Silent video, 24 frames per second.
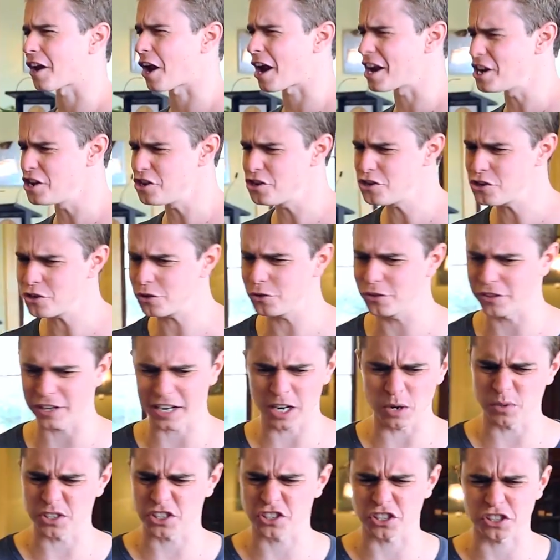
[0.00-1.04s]
And I knew that
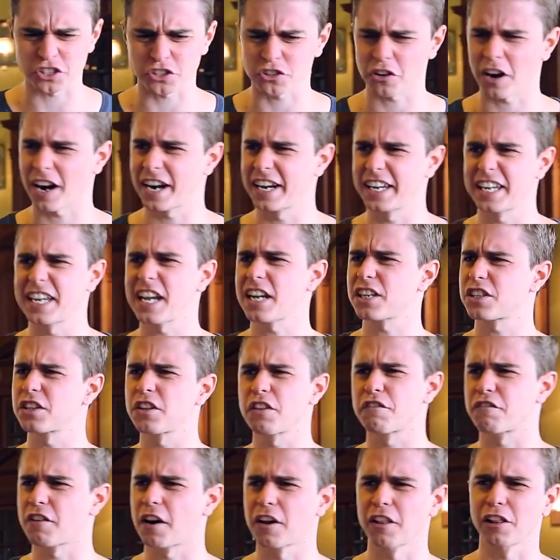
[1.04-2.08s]
he was just trying to get to
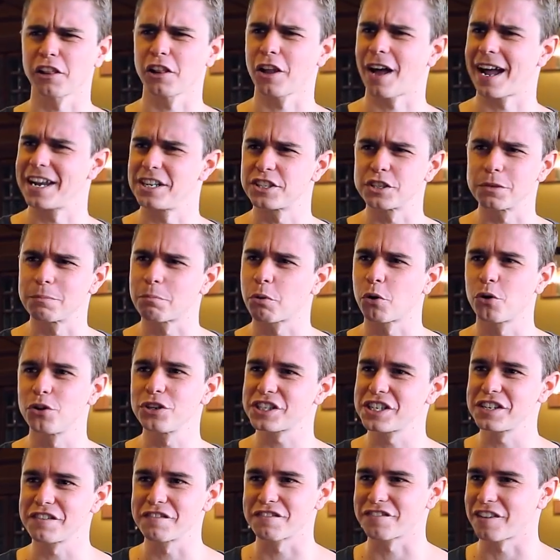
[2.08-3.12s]
the front of the line to
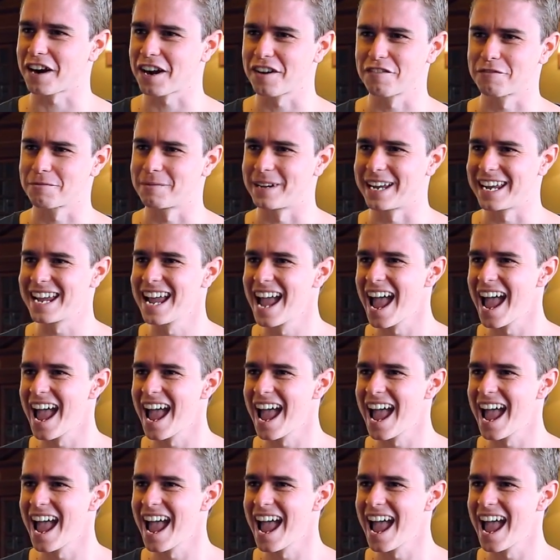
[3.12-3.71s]
push in front of me.